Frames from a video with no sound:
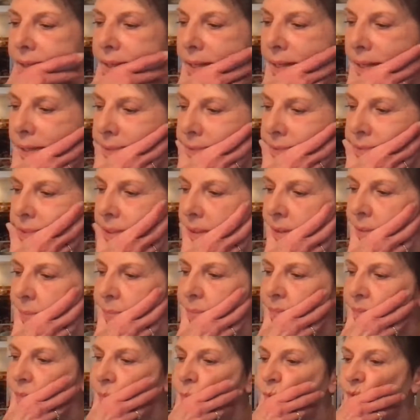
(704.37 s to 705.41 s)
And
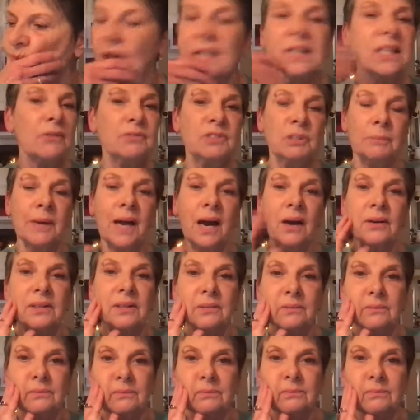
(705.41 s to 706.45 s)
what I loved about
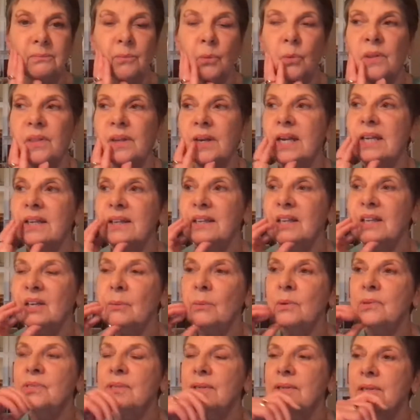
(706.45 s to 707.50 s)
it more than anything
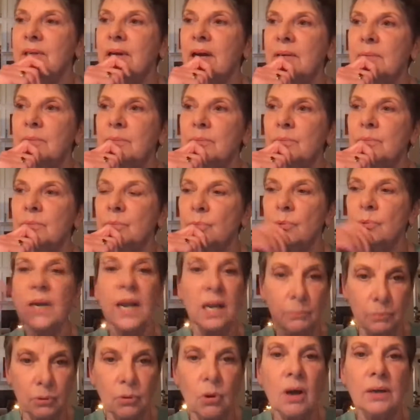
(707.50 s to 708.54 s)
was that when
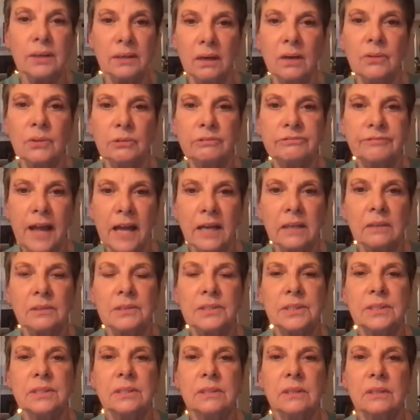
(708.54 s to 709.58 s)
I brought other
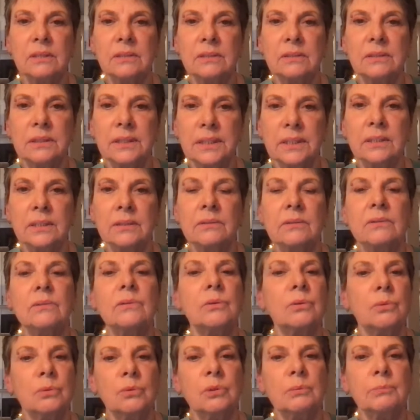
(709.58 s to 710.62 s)
faculty in
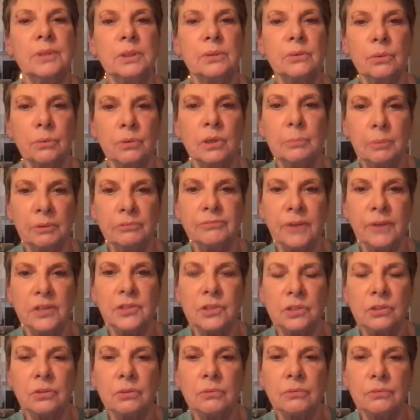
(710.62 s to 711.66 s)
who were
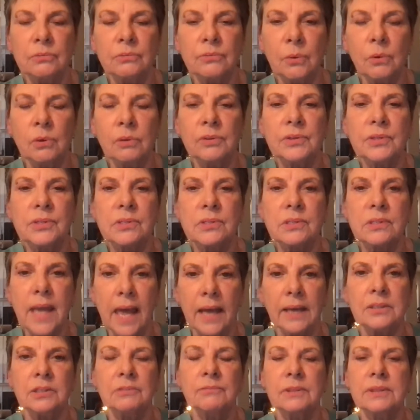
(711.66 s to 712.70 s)
professional vocalists
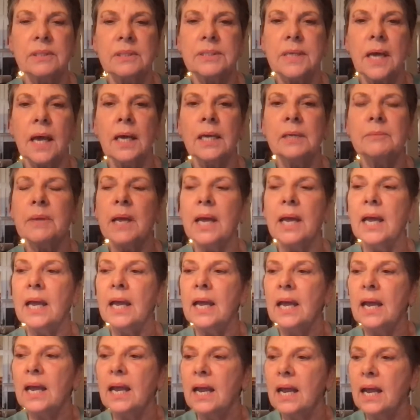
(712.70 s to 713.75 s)
active at the time,
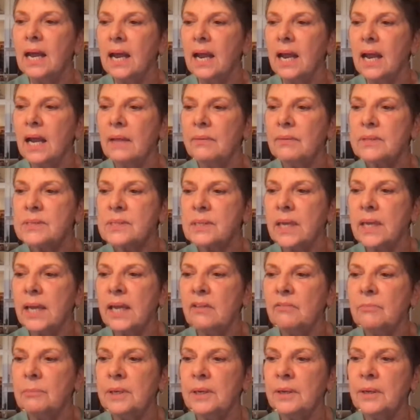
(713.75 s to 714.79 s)
and this
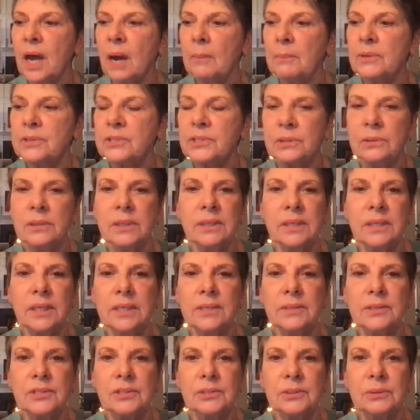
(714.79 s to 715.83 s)
gave me an
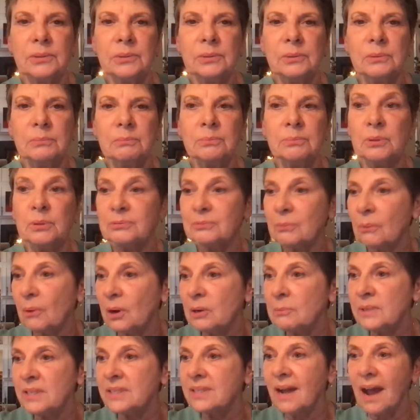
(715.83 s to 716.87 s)
opportunity to
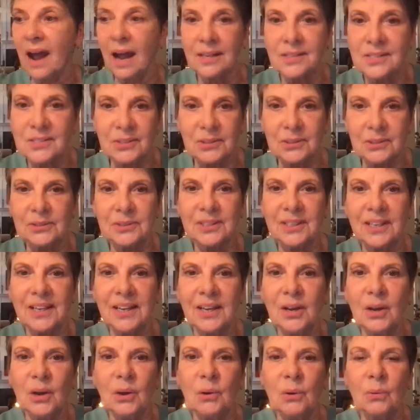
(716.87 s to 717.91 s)
perform in concert
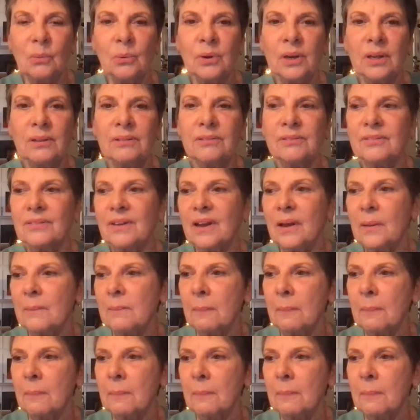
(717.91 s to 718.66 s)
with